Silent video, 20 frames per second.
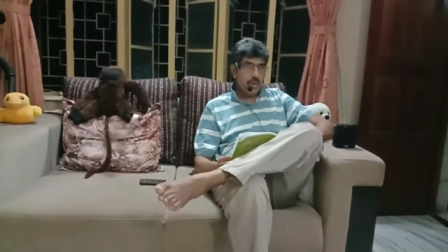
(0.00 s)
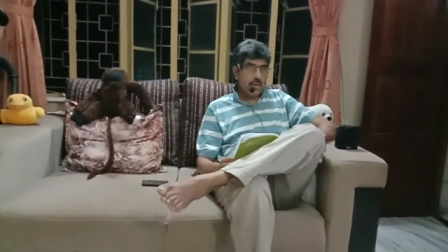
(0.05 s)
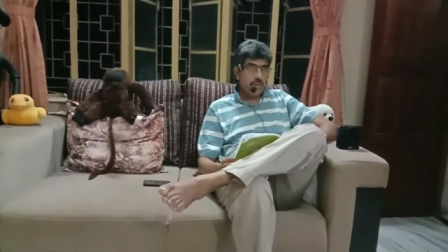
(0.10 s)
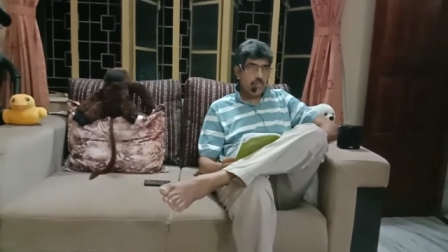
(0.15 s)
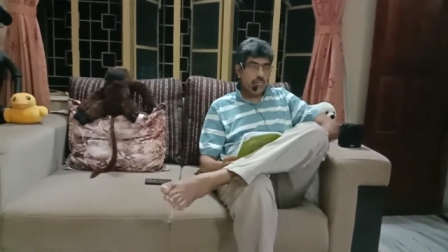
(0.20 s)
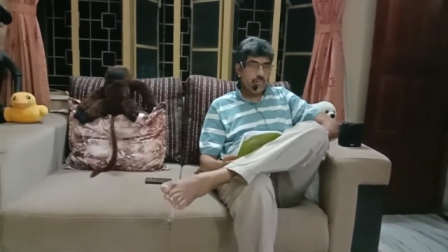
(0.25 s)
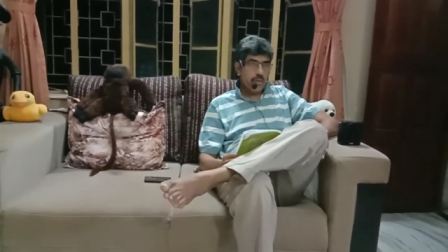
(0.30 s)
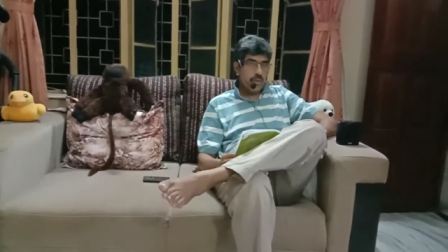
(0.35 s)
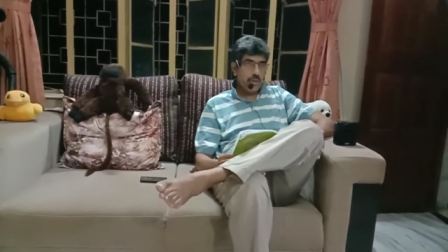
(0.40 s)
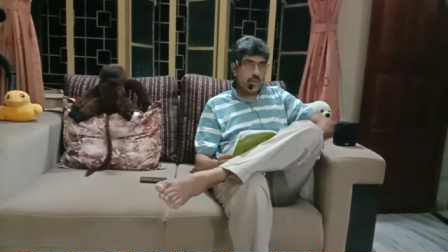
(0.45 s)

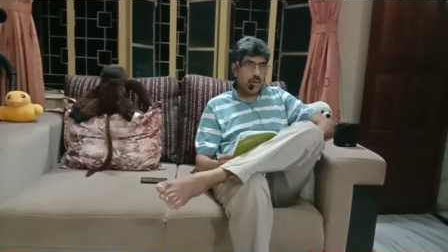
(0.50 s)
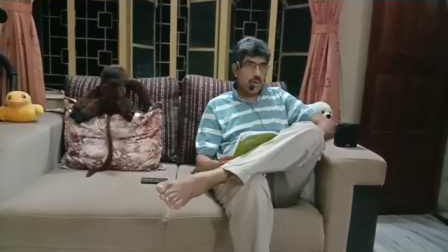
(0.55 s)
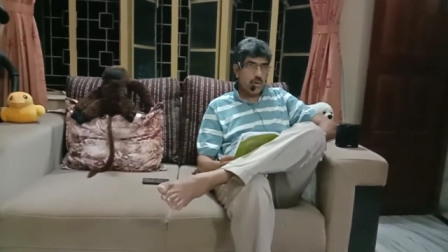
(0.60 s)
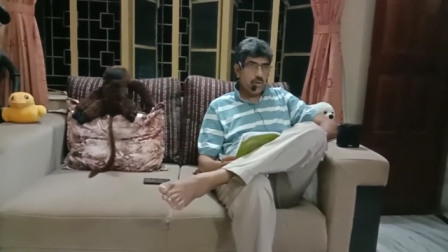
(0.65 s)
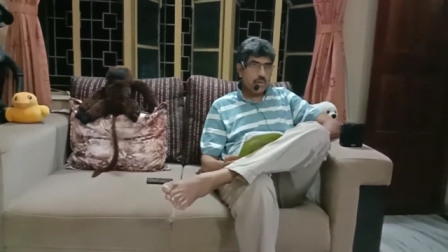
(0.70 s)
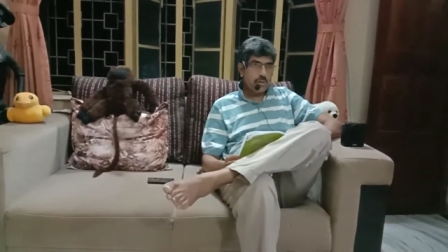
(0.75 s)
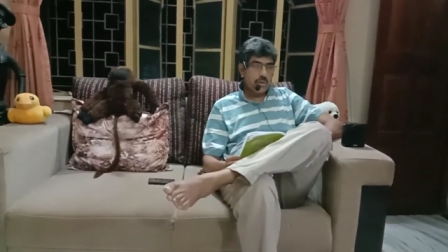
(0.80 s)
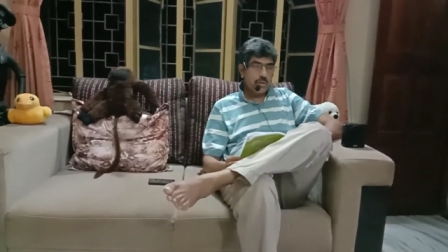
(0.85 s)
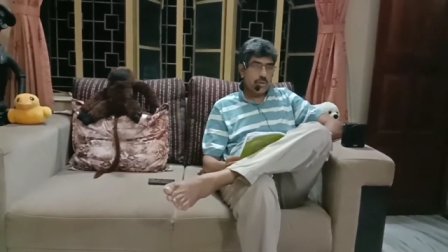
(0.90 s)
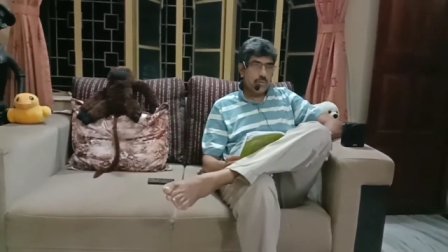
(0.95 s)
when the
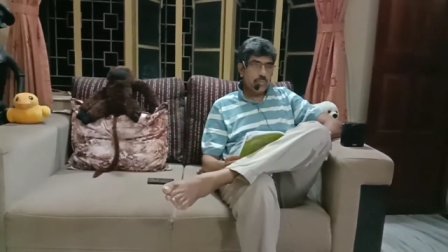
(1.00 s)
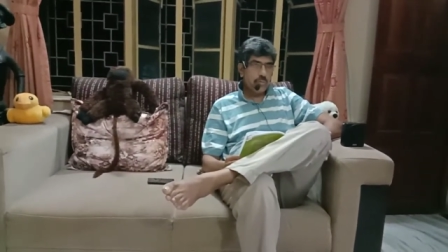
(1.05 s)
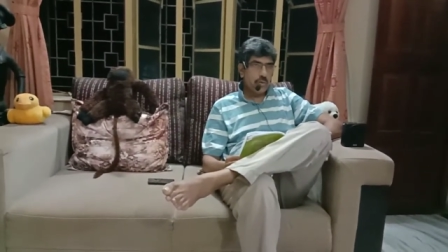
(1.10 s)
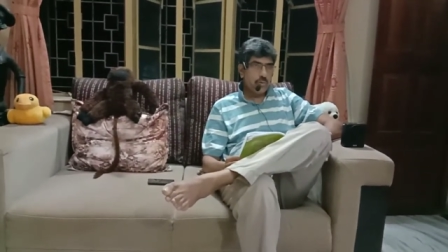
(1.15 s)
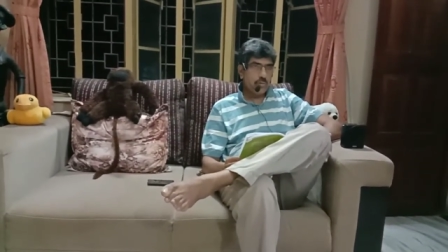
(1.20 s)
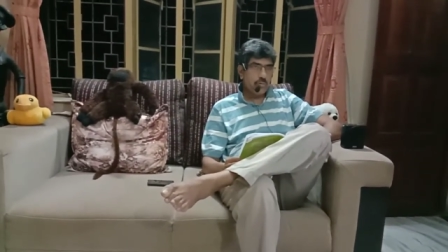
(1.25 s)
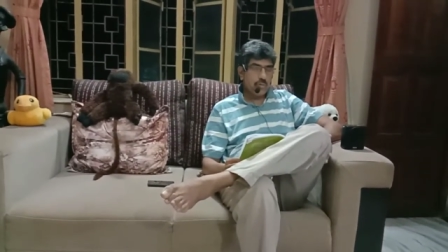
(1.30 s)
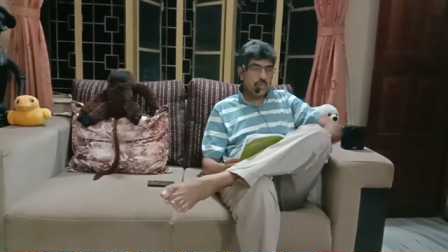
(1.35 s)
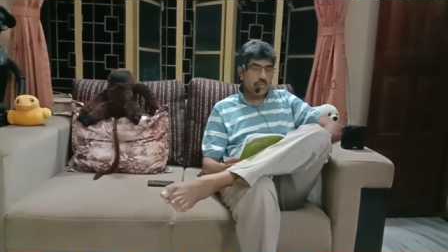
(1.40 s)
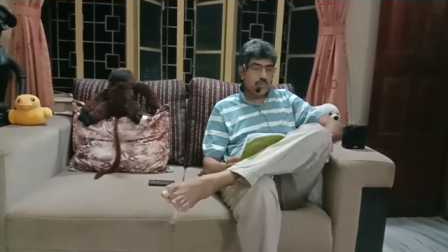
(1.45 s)
Oxen
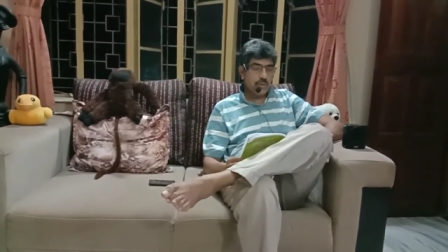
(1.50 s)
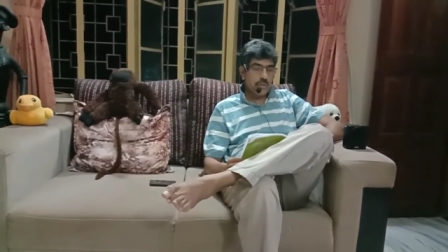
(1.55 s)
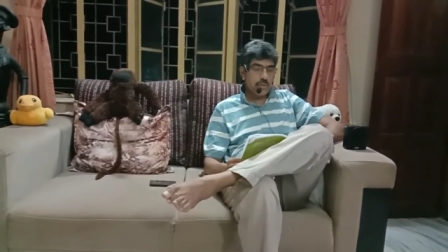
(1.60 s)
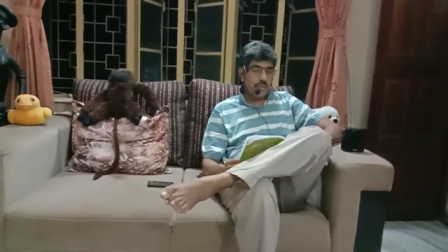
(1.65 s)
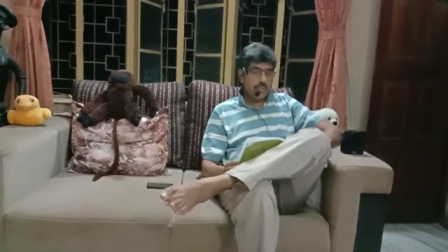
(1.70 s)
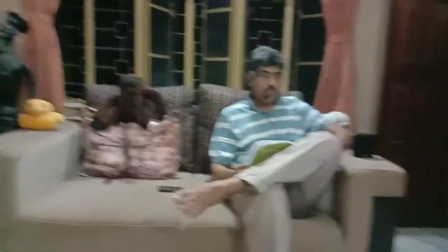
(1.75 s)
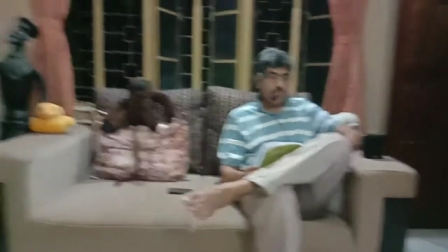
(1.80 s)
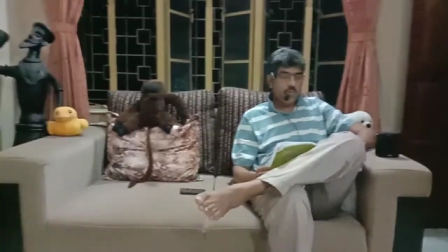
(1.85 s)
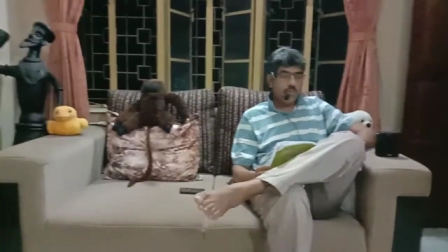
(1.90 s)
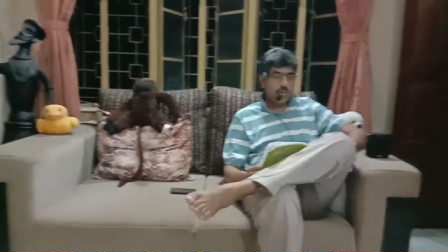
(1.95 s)
Meadows was
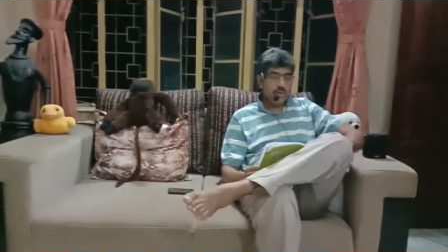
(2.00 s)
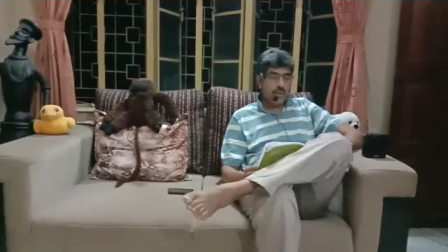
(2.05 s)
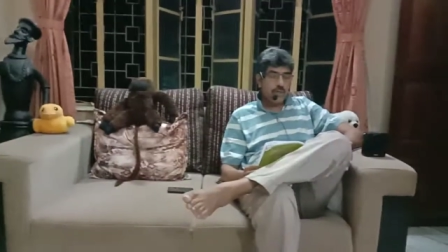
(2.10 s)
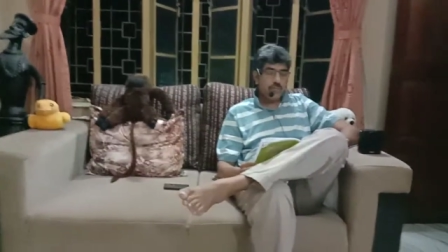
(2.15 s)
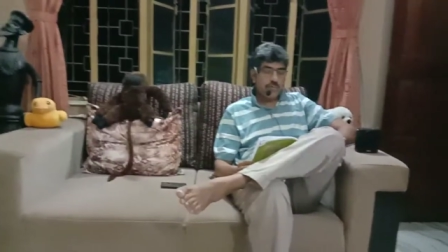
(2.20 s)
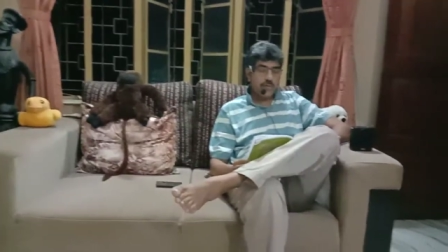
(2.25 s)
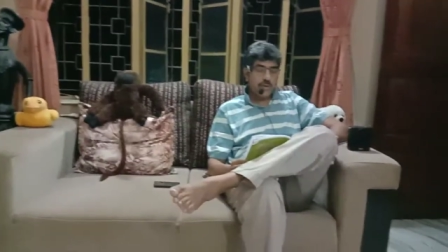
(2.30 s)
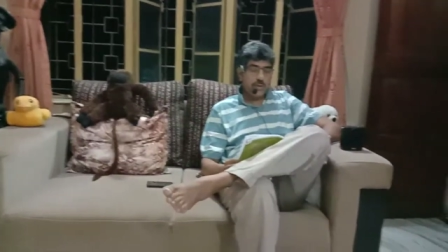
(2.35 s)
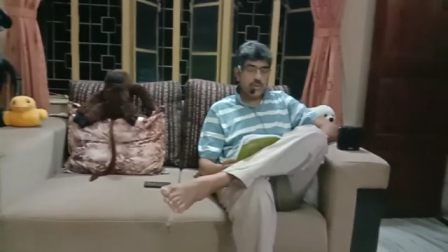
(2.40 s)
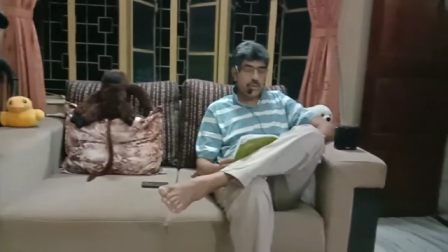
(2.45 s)
a bone
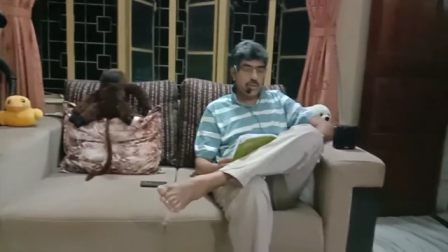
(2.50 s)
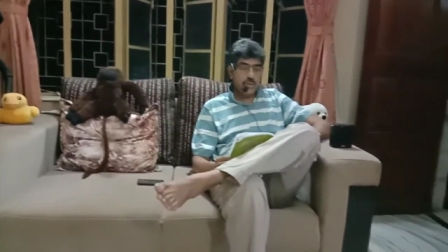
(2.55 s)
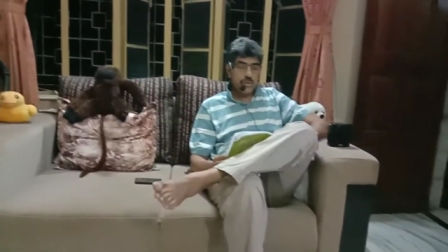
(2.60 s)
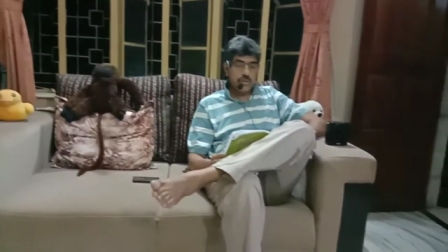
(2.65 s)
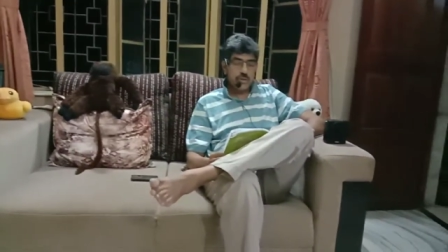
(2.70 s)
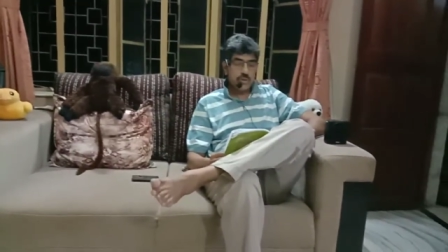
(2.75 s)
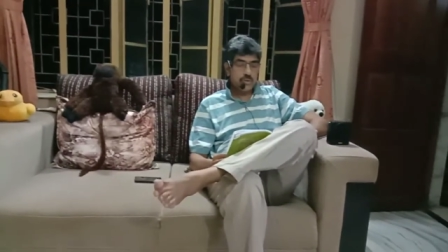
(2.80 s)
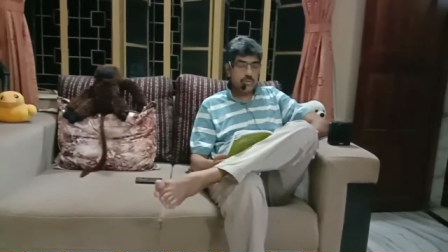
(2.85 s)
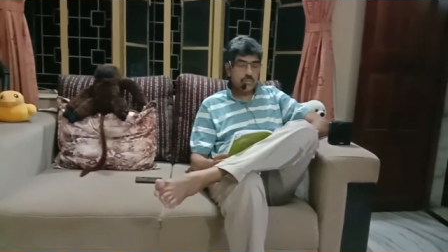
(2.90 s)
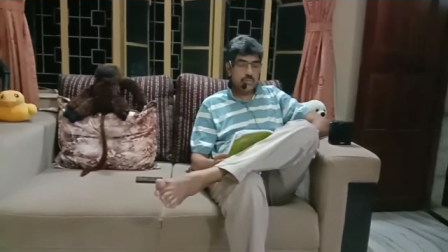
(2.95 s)
of
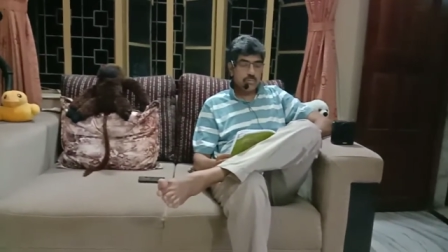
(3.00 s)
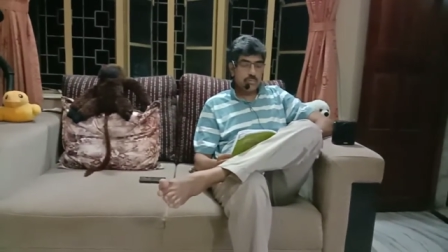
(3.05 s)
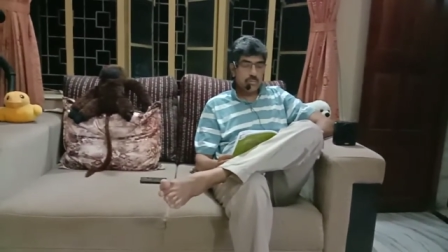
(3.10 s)
contention.